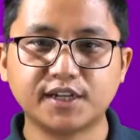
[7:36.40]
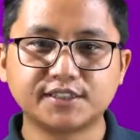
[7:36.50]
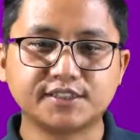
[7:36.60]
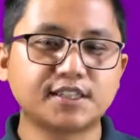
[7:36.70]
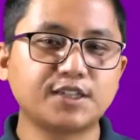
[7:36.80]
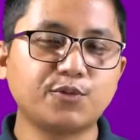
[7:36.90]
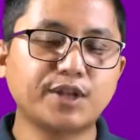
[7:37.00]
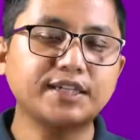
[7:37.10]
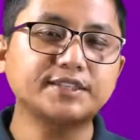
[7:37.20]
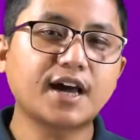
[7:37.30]
See that
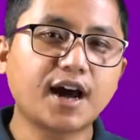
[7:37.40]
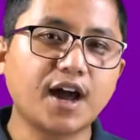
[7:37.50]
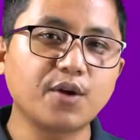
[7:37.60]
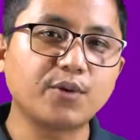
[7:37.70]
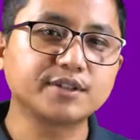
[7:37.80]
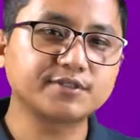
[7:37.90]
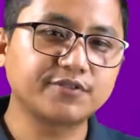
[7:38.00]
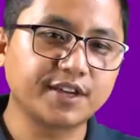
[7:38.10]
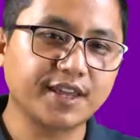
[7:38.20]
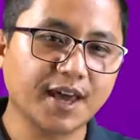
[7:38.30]
when I say I was
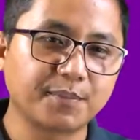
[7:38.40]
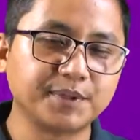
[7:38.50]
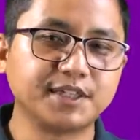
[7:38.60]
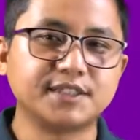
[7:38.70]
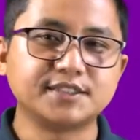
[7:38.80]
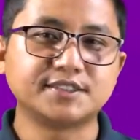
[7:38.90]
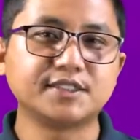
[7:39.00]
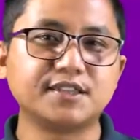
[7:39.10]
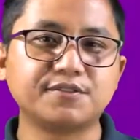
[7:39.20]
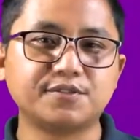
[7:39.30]
very happy, see
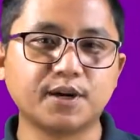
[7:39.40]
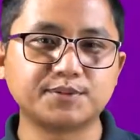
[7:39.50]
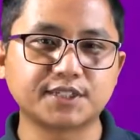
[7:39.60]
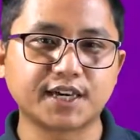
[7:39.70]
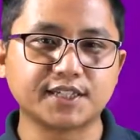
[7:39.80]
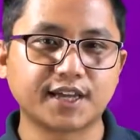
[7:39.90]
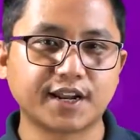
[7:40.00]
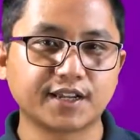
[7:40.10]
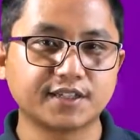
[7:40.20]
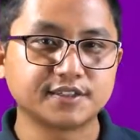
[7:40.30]
that the verb se
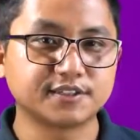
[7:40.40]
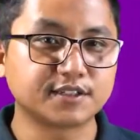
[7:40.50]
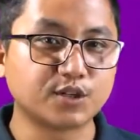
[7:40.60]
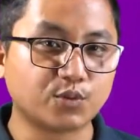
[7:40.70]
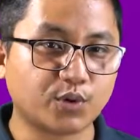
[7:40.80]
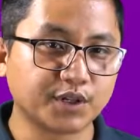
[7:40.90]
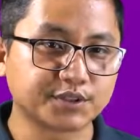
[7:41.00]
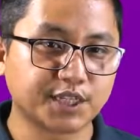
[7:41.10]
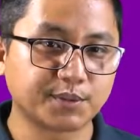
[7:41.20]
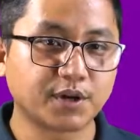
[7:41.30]
kaitare. See that
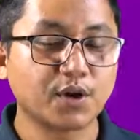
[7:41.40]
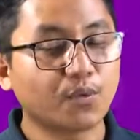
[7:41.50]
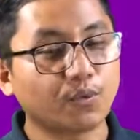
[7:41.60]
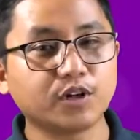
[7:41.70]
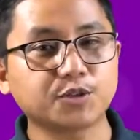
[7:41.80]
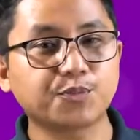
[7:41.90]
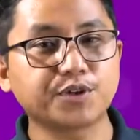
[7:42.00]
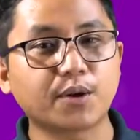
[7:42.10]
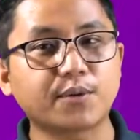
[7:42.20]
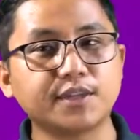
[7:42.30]
was never. Was
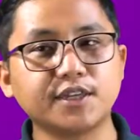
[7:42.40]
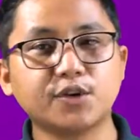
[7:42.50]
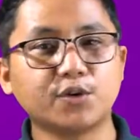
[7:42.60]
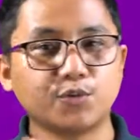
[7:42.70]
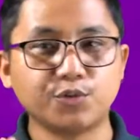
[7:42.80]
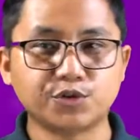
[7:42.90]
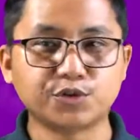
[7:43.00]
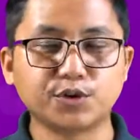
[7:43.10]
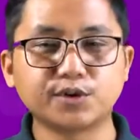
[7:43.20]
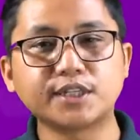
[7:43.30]
already, we
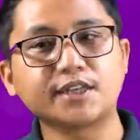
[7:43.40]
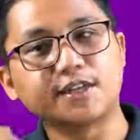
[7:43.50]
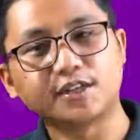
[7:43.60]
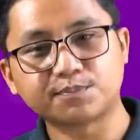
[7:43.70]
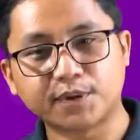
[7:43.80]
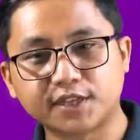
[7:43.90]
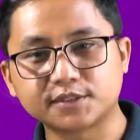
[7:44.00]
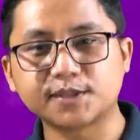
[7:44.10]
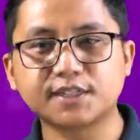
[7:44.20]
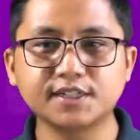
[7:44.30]
should know that it is
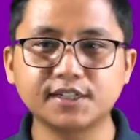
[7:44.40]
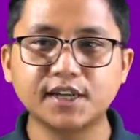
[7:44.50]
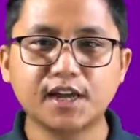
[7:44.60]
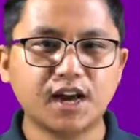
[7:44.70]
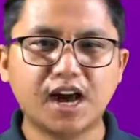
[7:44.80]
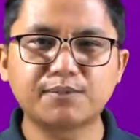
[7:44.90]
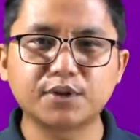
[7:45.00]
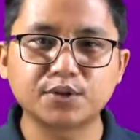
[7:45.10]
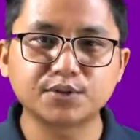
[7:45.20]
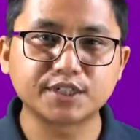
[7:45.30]
past. But here I'm
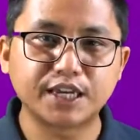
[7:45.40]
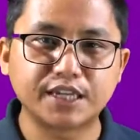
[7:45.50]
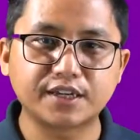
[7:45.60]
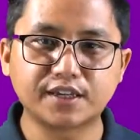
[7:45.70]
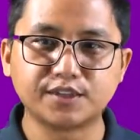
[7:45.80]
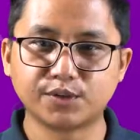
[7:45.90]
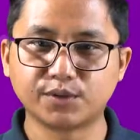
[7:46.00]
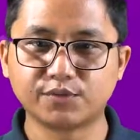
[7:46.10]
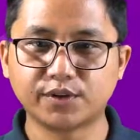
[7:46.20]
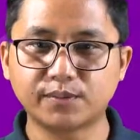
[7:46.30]
not using any
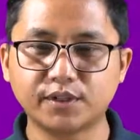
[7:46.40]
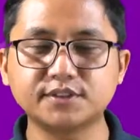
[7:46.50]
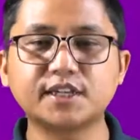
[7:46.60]
continuing verb.